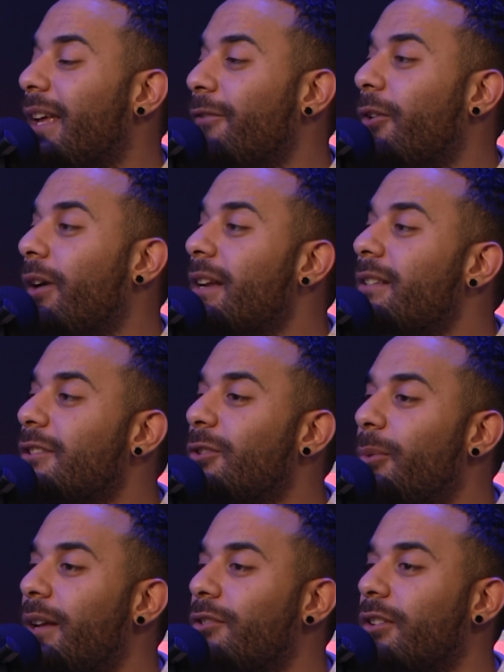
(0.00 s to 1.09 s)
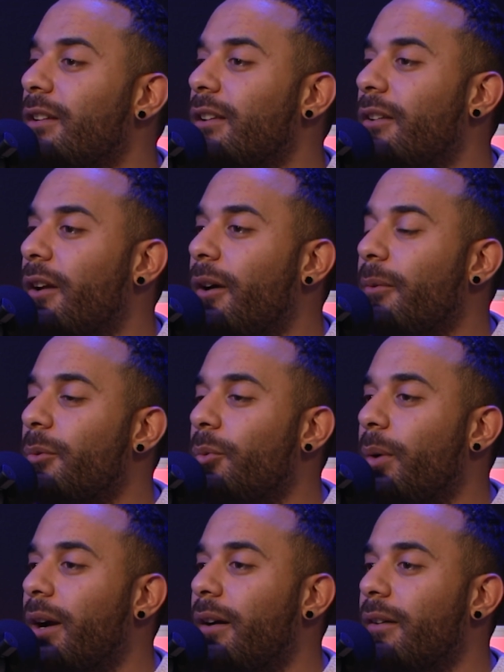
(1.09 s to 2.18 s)
Like if you're in a situation, you know,
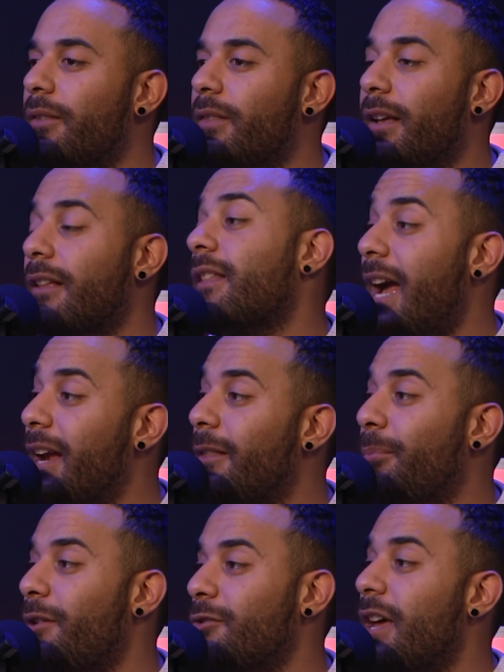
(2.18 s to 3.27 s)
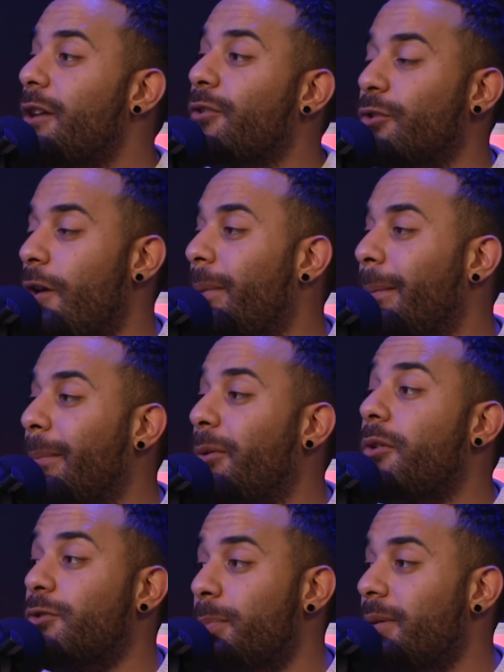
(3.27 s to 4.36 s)
where like the kind of the pressure's on, you're surrounded by
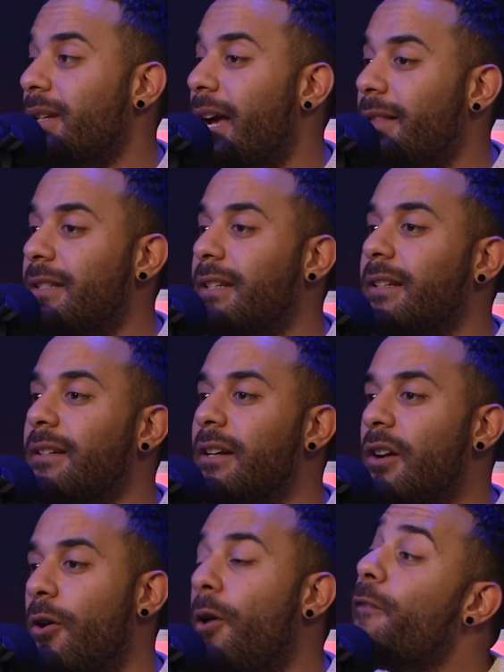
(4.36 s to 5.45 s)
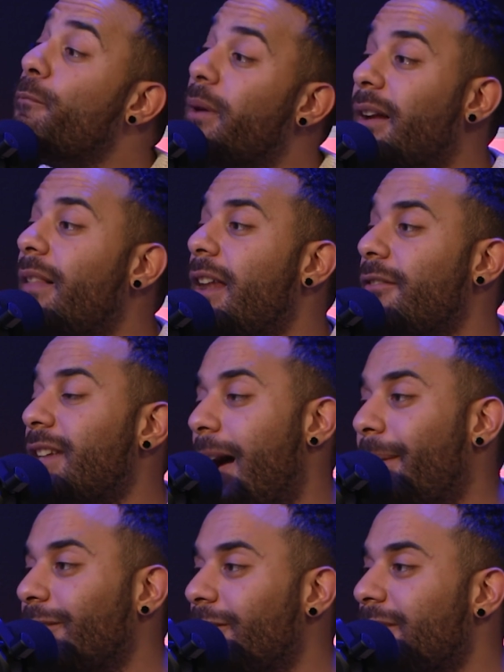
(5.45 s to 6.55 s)
people who are super talented or have put in a lot of
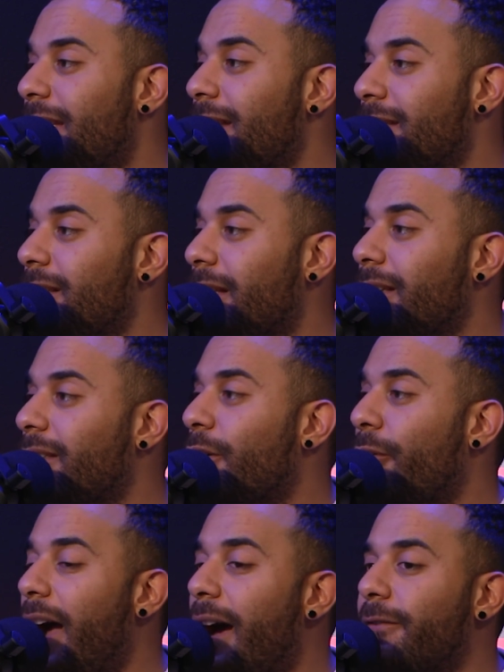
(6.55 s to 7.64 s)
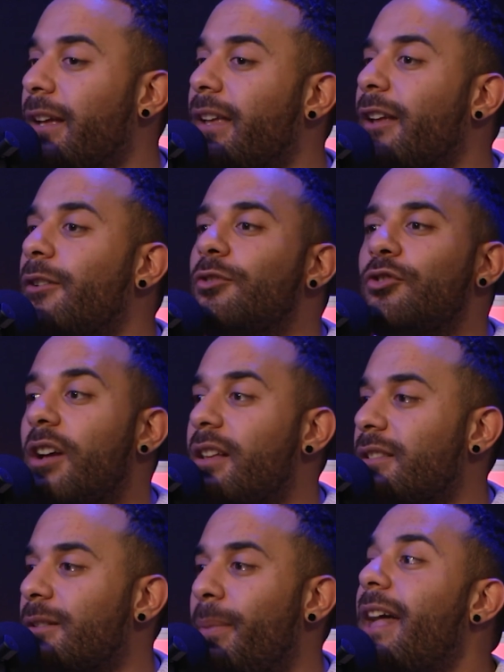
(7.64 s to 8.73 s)
time, I should say, into like their craft, like it'll
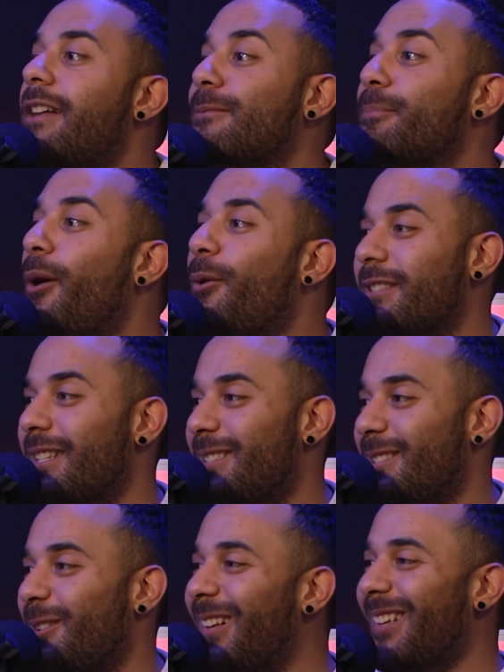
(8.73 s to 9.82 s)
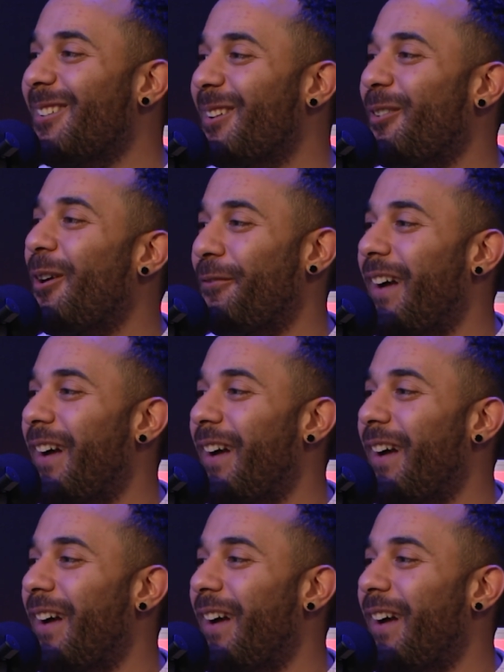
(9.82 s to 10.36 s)
just by osmosis, you'll grow